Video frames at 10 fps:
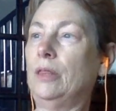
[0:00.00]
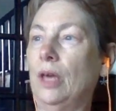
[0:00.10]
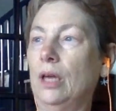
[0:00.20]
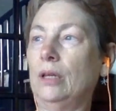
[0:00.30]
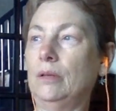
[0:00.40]

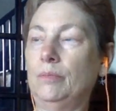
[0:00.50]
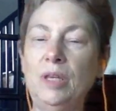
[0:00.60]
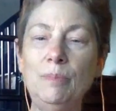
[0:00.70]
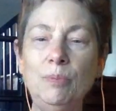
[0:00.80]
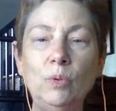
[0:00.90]
that
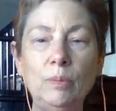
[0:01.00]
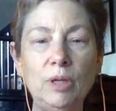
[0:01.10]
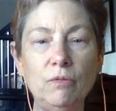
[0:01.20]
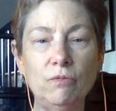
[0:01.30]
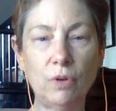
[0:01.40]
people would
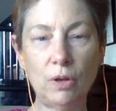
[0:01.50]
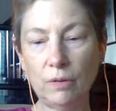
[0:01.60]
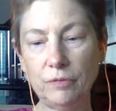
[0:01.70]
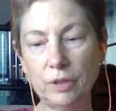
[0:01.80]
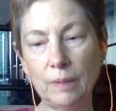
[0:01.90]
be
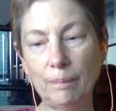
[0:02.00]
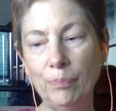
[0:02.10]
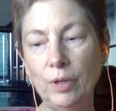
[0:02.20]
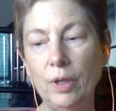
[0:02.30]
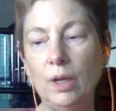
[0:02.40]
involved in,